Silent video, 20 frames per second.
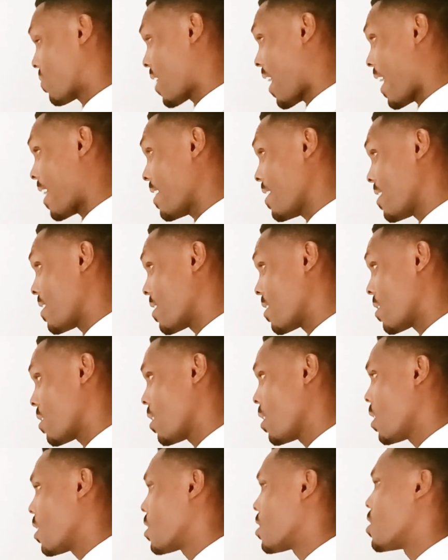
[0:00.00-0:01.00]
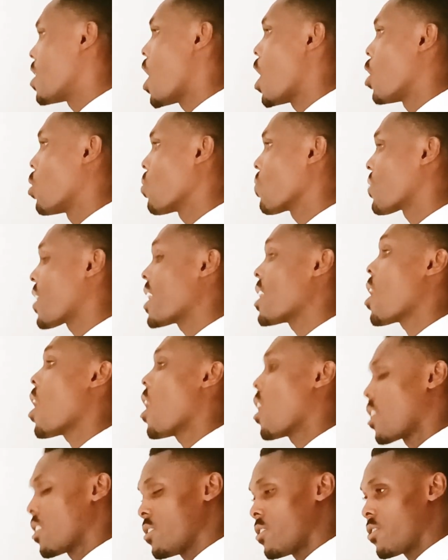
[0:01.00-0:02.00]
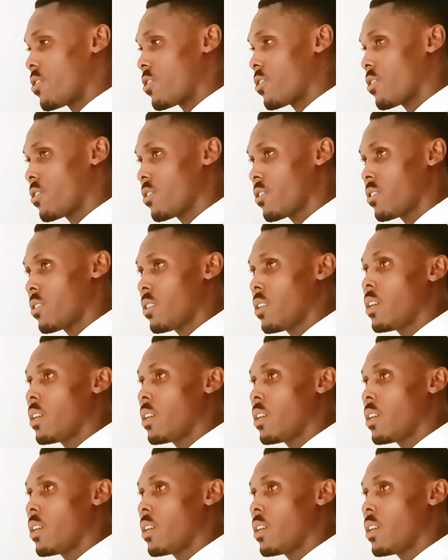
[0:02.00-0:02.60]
Are they? No, they aren't.